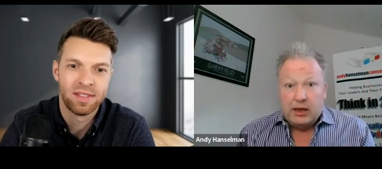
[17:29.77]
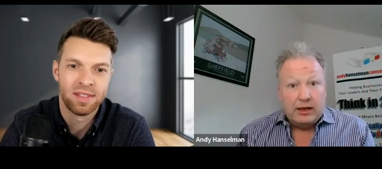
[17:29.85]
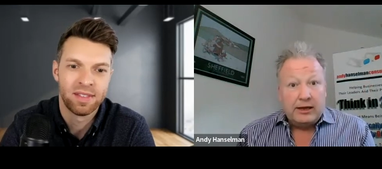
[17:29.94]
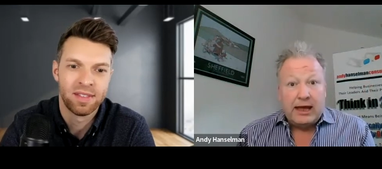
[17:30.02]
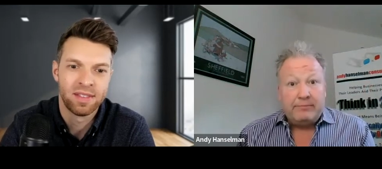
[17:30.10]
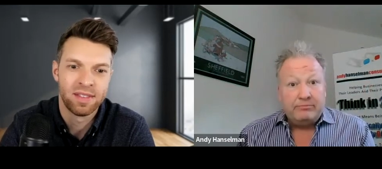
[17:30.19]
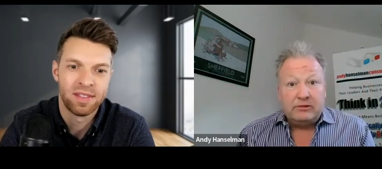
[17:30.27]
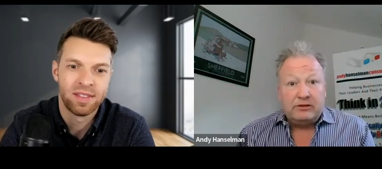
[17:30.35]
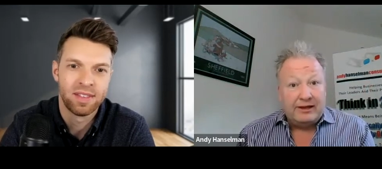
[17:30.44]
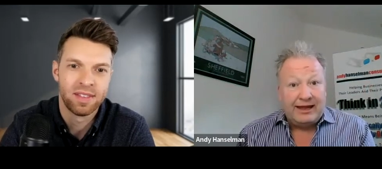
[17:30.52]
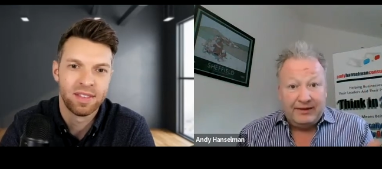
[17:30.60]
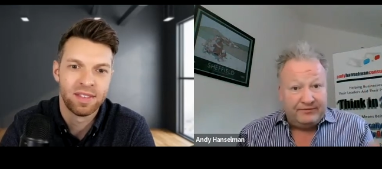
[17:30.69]
Speaker 1: yeah,
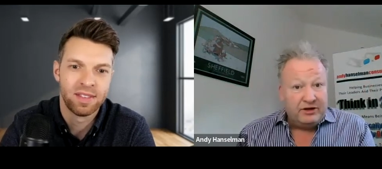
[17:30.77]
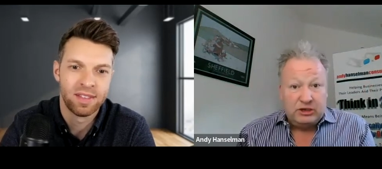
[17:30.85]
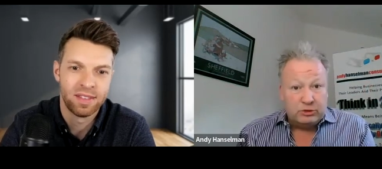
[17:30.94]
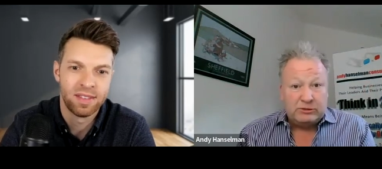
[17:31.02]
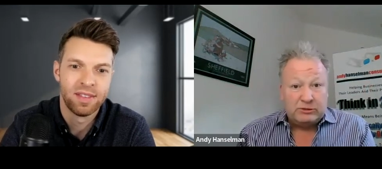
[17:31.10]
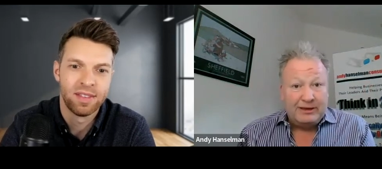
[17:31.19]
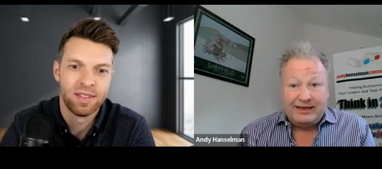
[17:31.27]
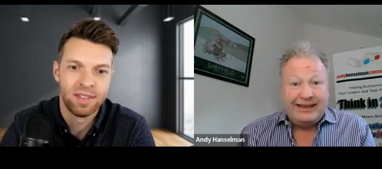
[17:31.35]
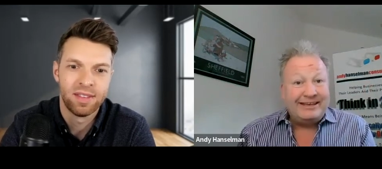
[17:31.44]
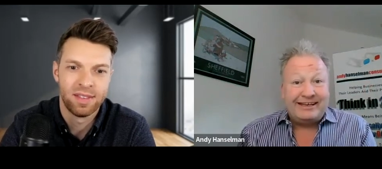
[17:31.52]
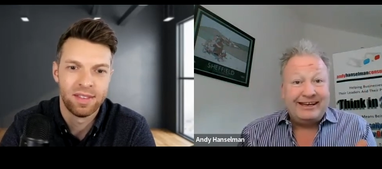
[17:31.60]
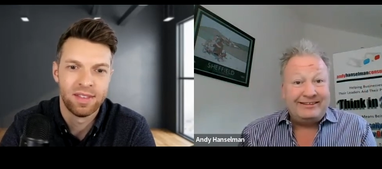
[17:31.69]
virtual speaking
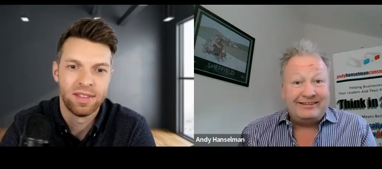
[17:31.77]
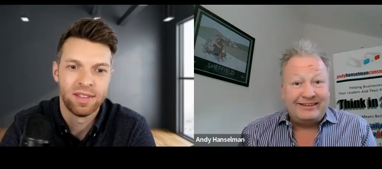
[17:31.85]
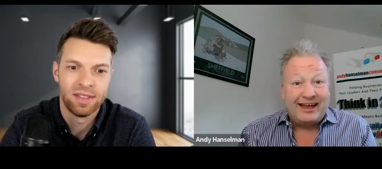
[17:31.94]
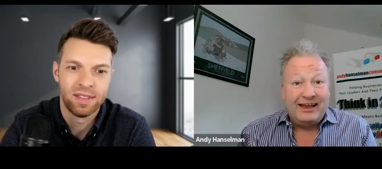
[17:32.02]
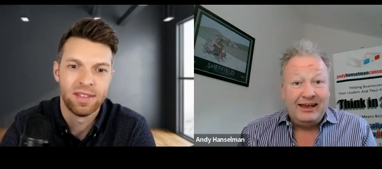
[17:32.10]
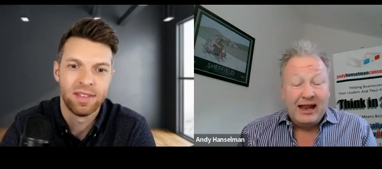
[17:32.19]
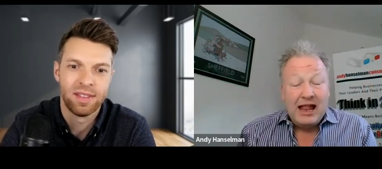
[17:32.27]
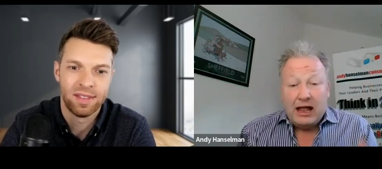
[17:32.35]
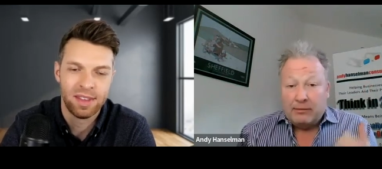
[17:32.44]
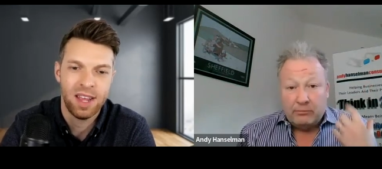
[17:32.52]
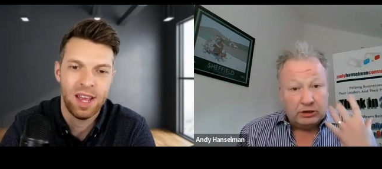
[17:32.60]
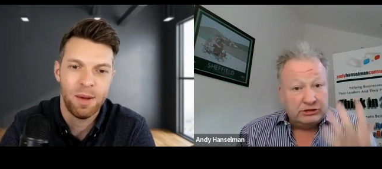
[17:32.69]
is here to stay.
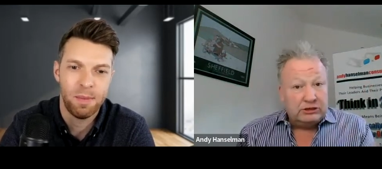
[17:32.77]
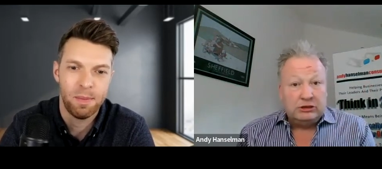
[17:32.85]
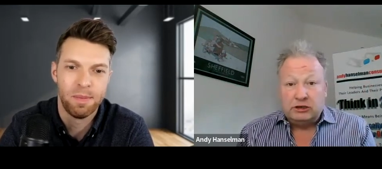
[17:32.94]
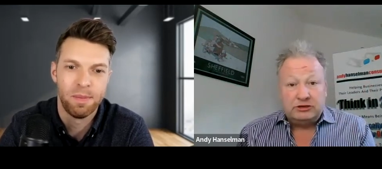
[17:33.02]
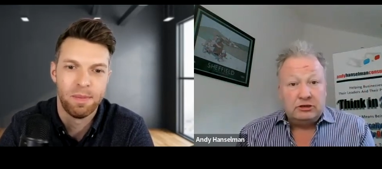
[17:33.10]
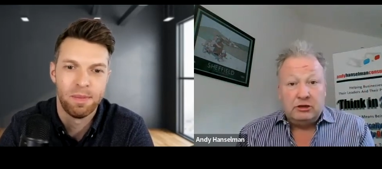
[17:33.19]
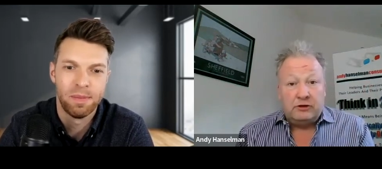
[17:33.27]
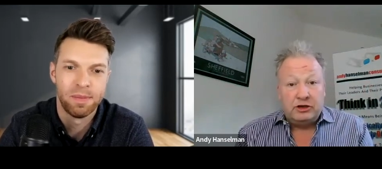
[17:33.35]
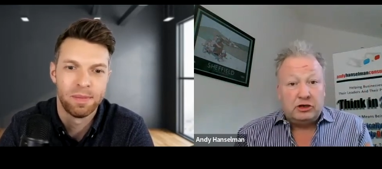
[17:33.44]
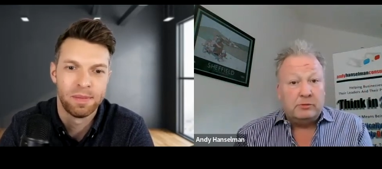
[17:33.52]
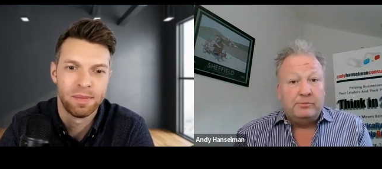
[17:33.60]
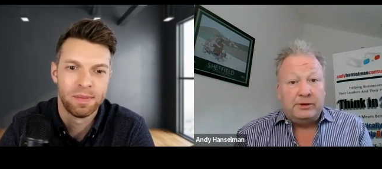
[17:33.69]
Yep. Lots and lots of
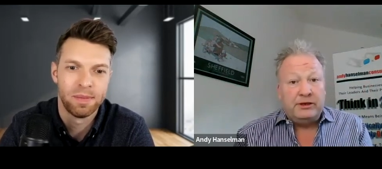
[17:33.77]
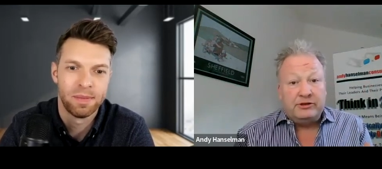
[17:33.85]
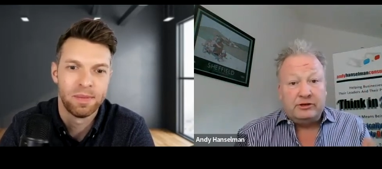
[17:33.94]
companies and